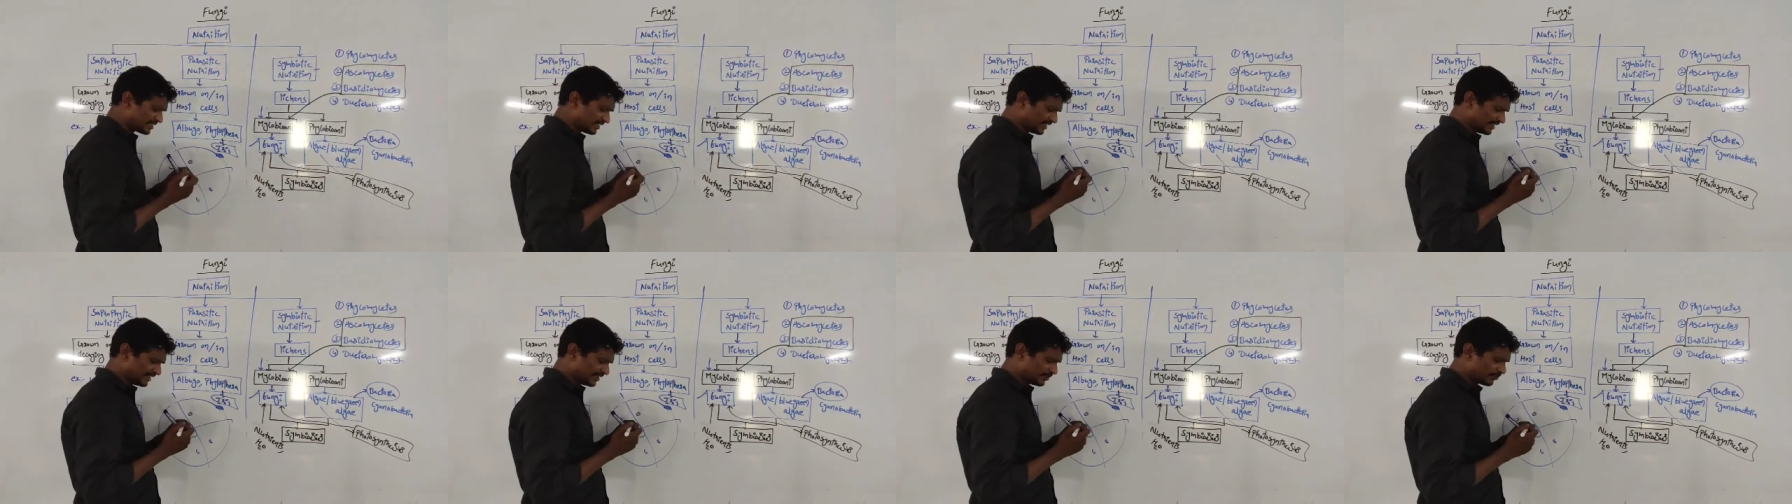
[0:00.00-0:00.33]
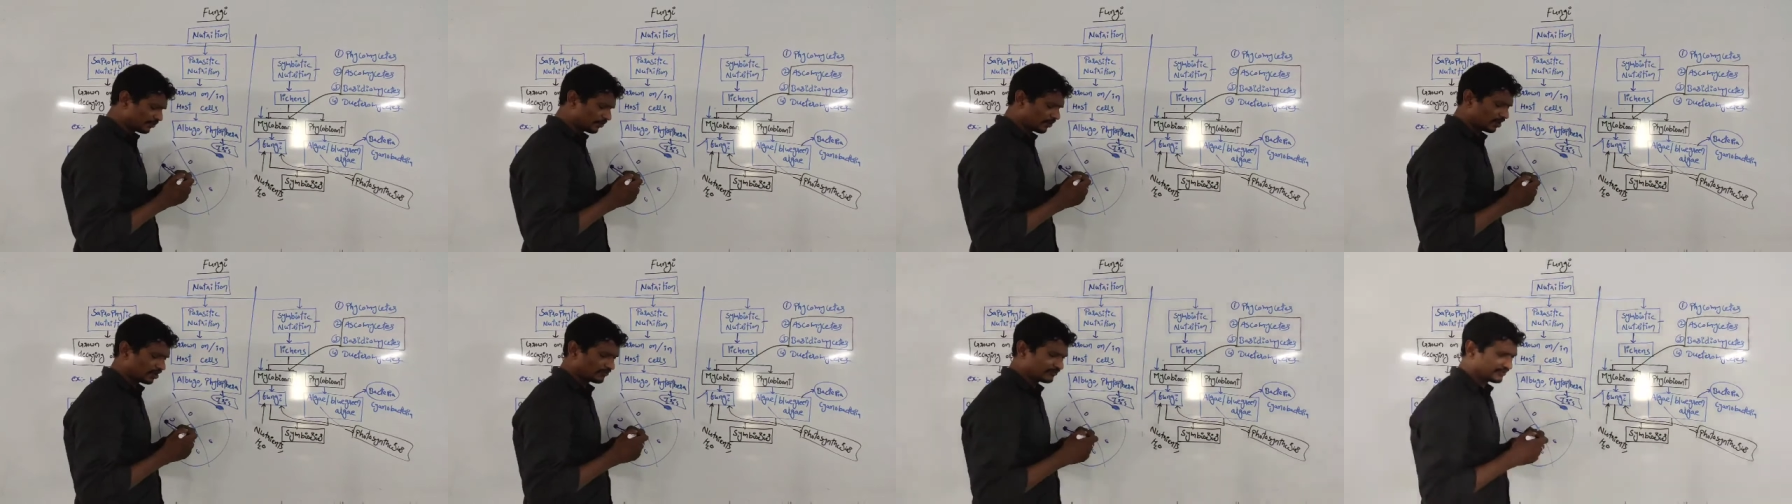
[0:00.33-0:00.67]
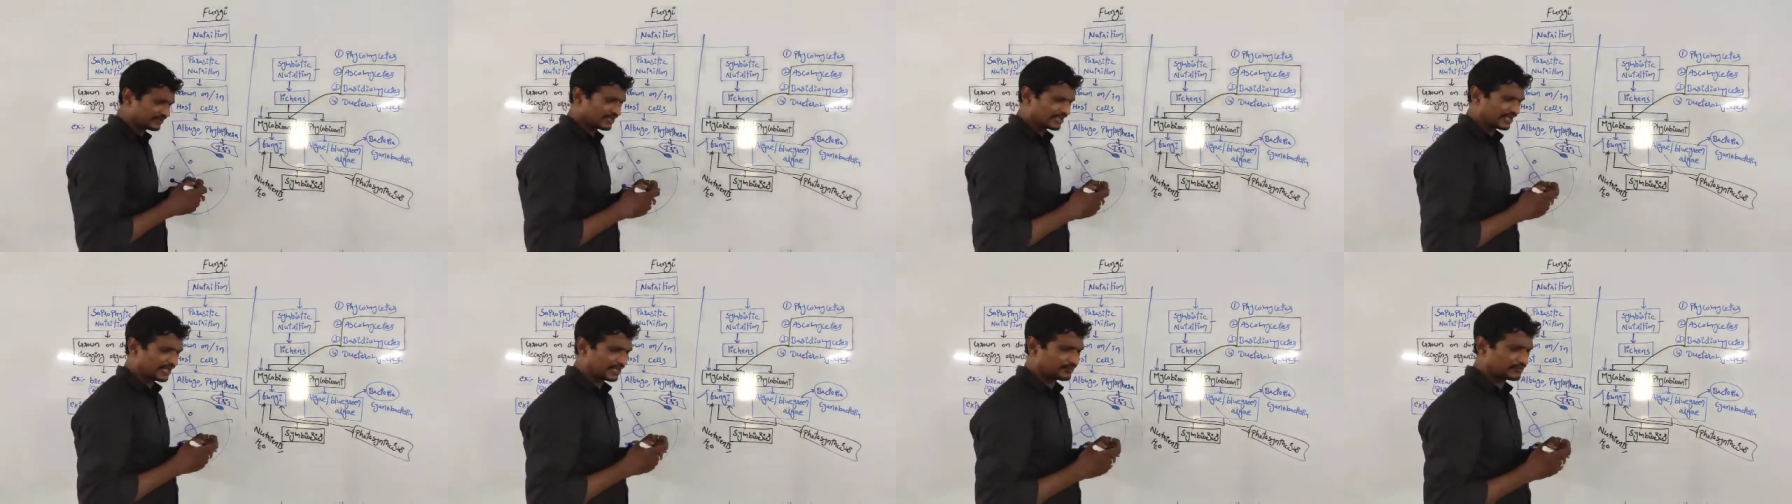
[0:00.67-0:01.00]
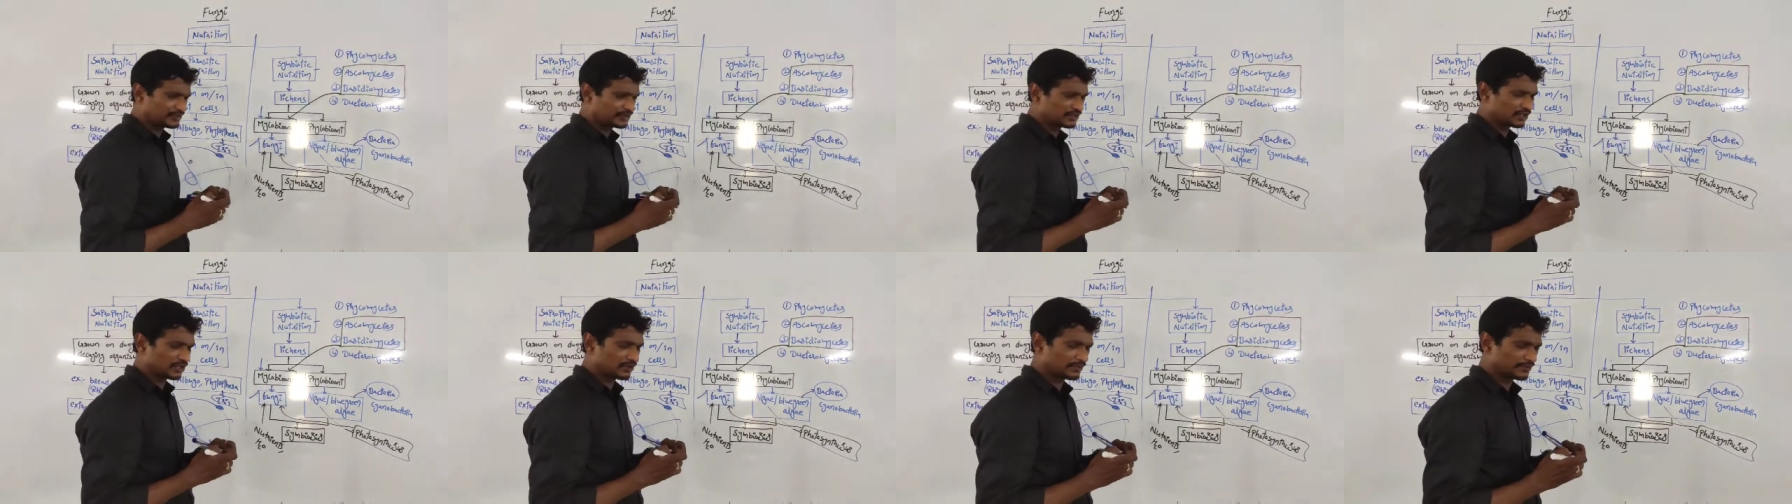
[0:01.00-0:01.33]
is involved in the
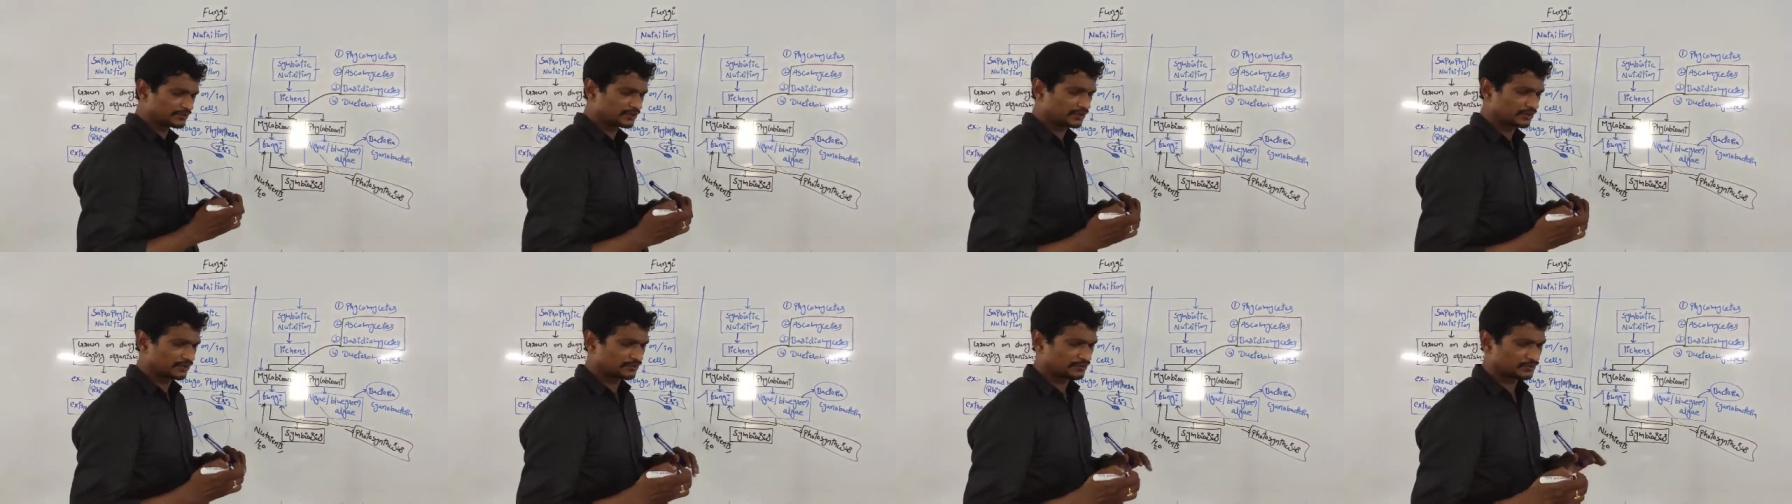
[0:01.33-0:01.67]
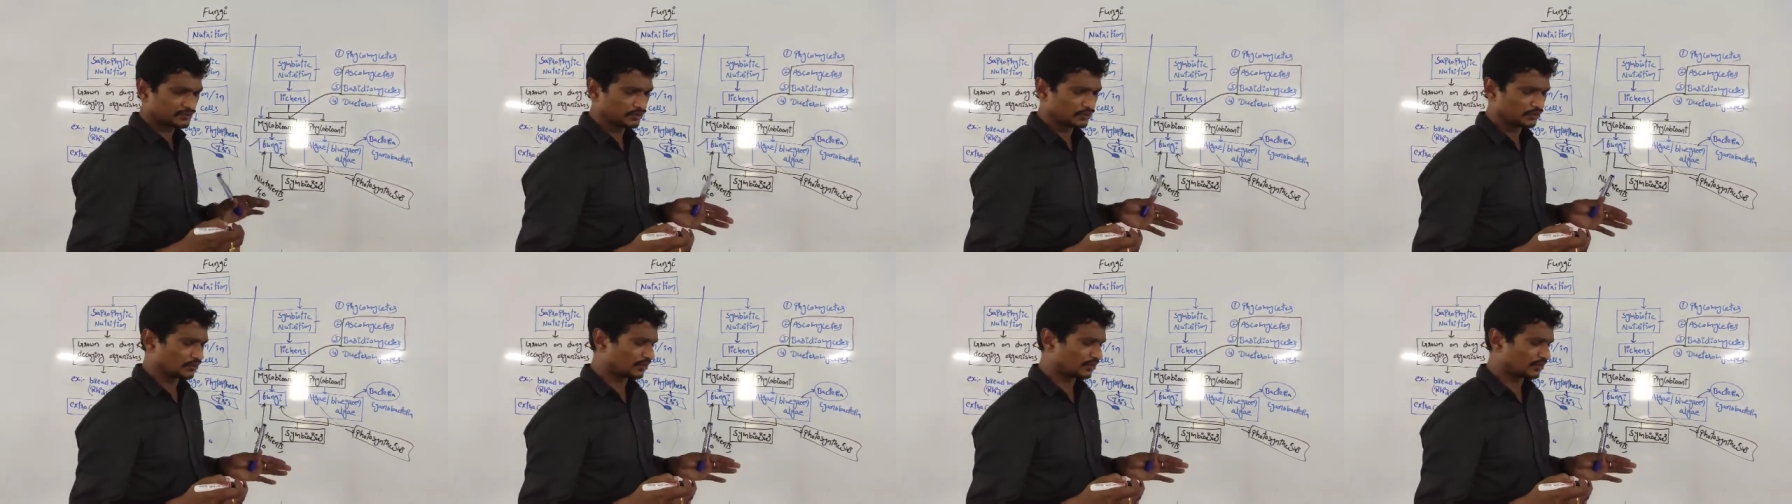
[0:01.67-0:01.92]
absorption of